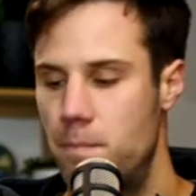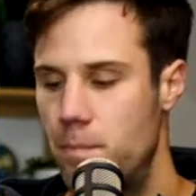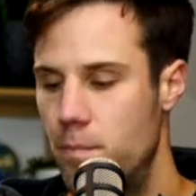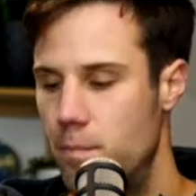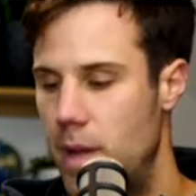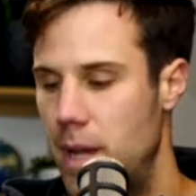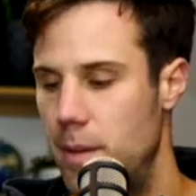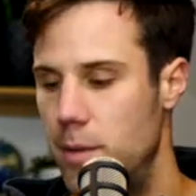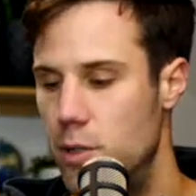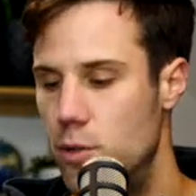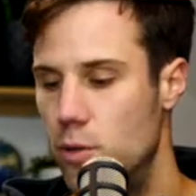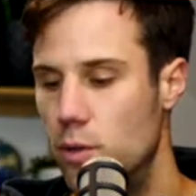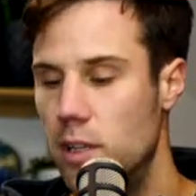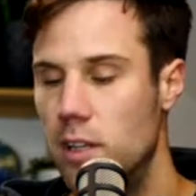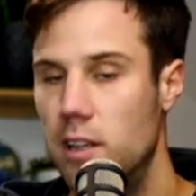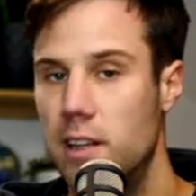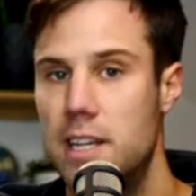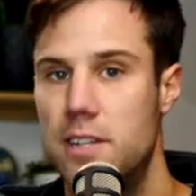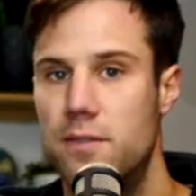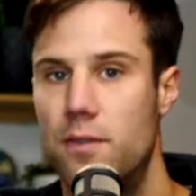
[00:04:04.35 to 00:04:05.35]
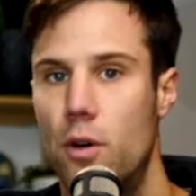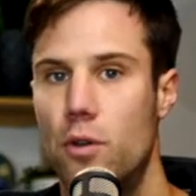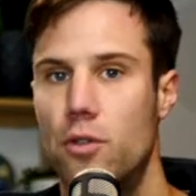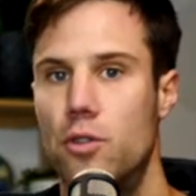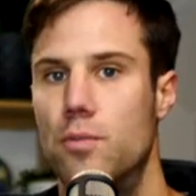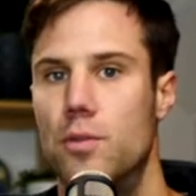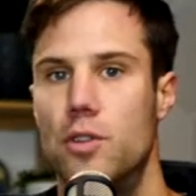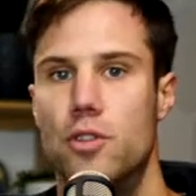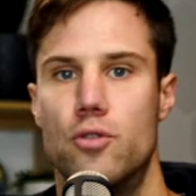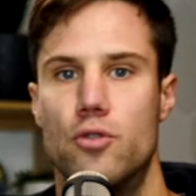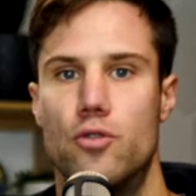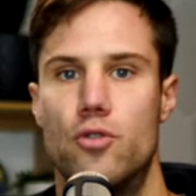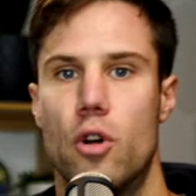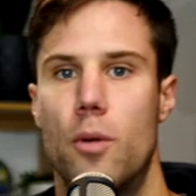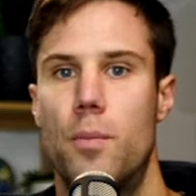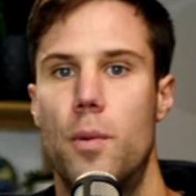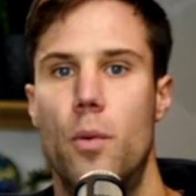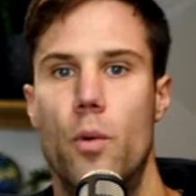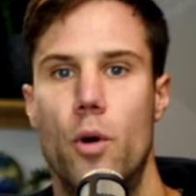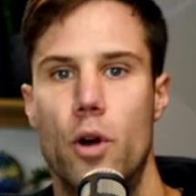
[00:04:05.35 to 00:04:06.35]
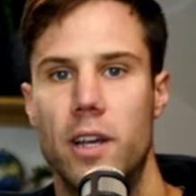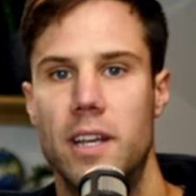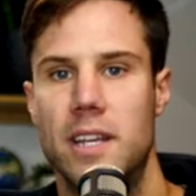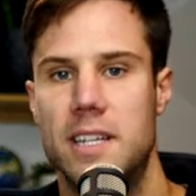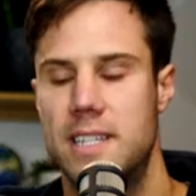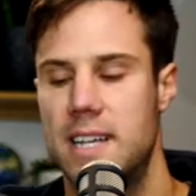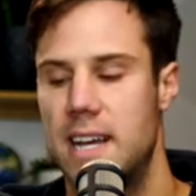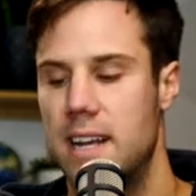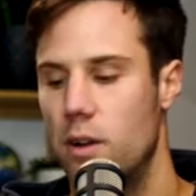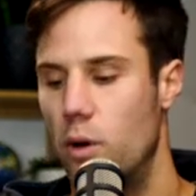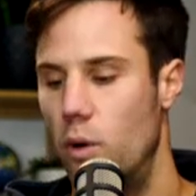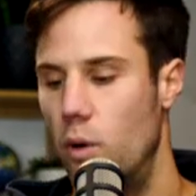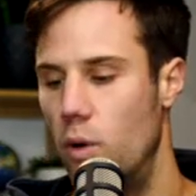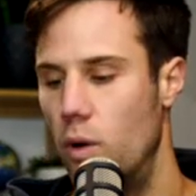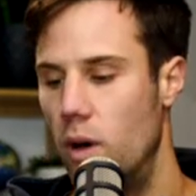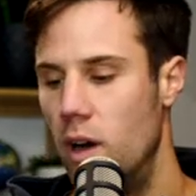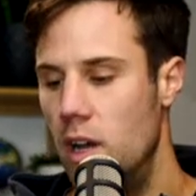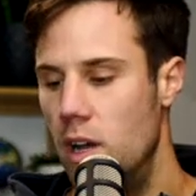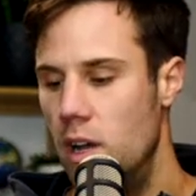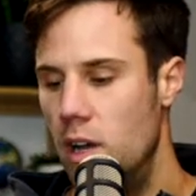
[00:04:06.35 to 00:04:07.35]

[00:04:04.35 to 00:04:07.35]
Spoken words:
Maybe you do a little less volume, you drop a working set, or